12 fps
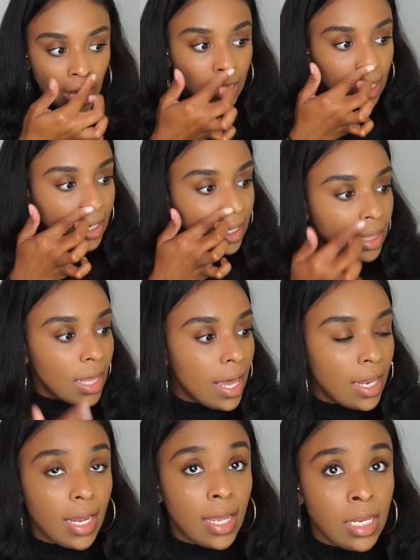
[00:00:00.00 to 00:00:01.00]
like
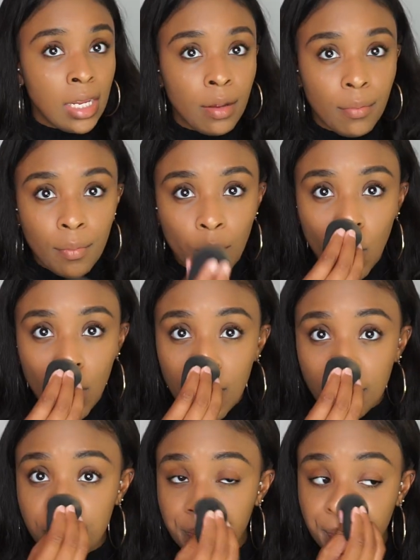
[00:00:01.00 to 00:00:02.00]
that
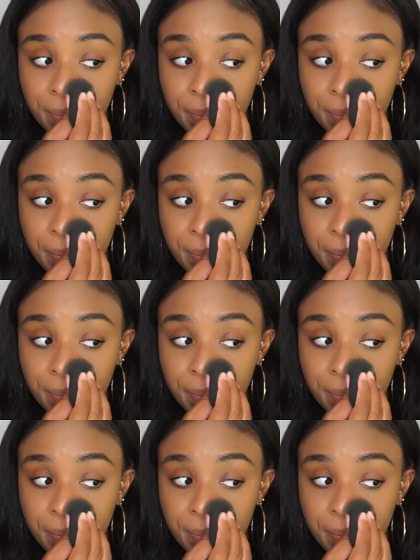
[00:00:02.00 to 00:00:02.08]
anymore.